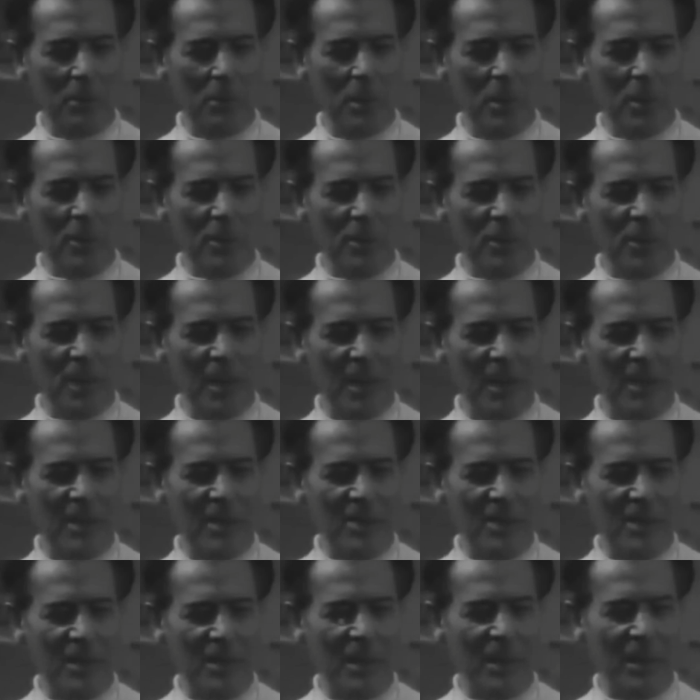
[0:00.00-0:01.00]
So,
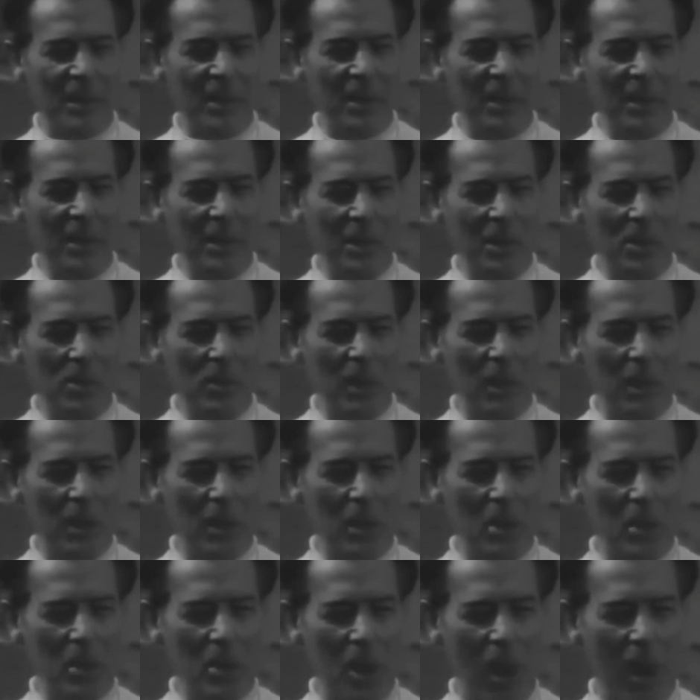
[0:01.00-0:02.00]
yeah,
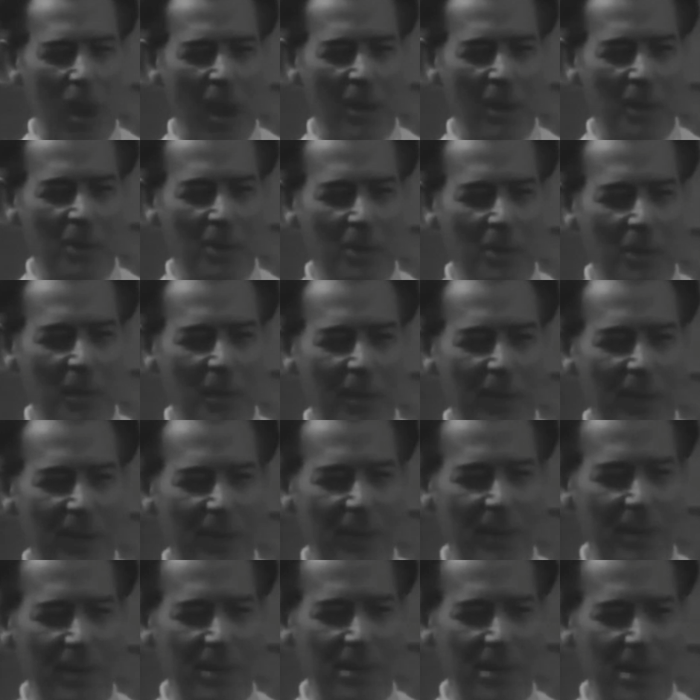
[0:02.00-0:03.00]
this film is
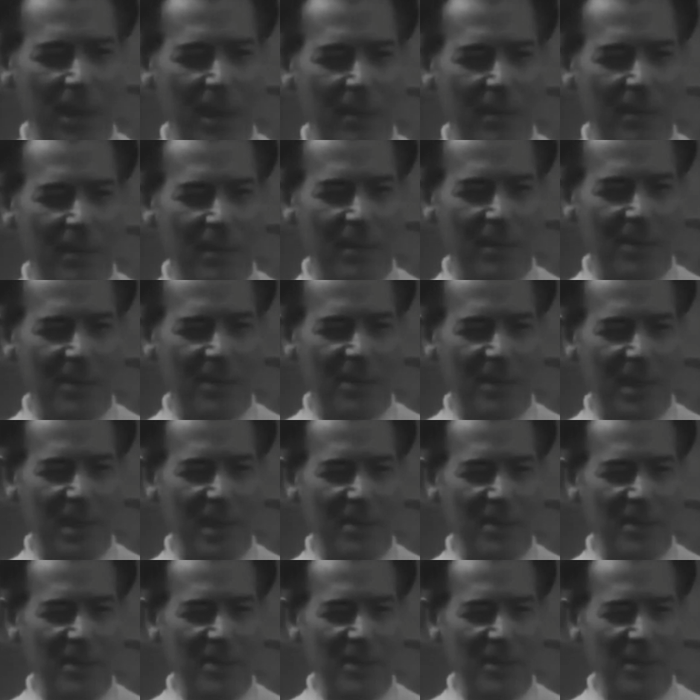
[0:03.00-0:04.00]
terrible.
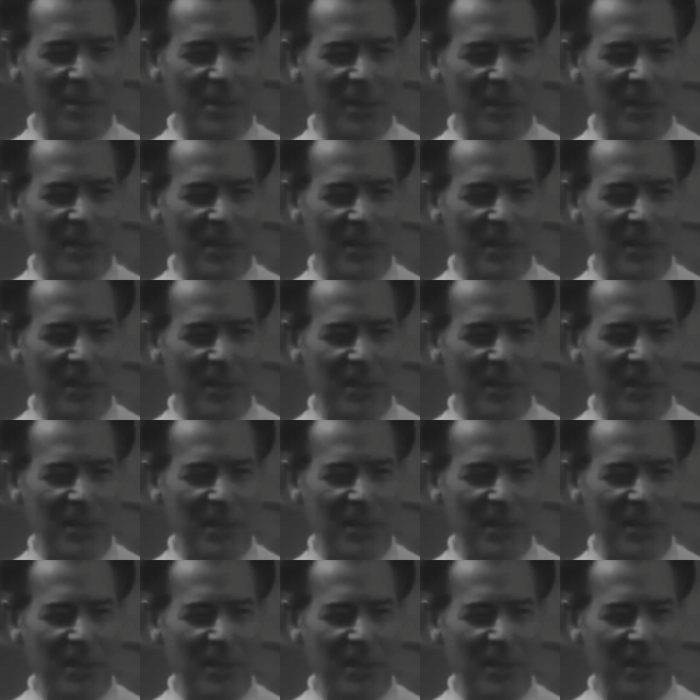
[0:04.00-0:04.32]
It's kind of